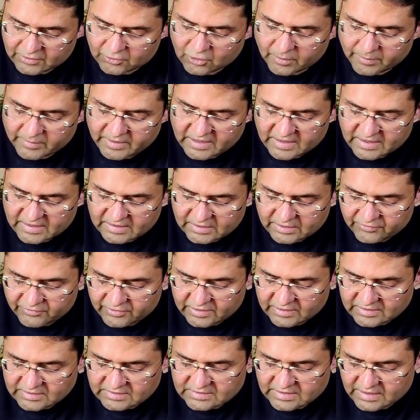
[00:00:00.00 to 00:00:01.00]
economic
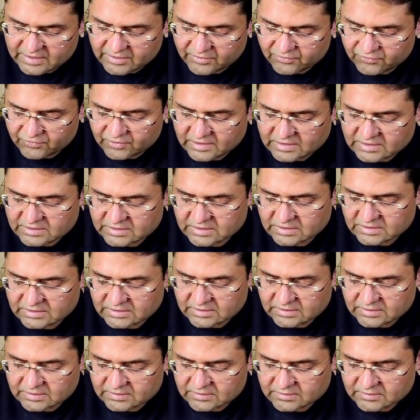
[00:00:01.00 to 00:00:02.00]
activities and
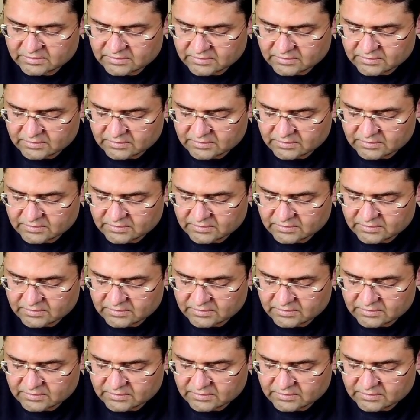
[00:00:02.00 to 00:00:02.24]
infrastructure.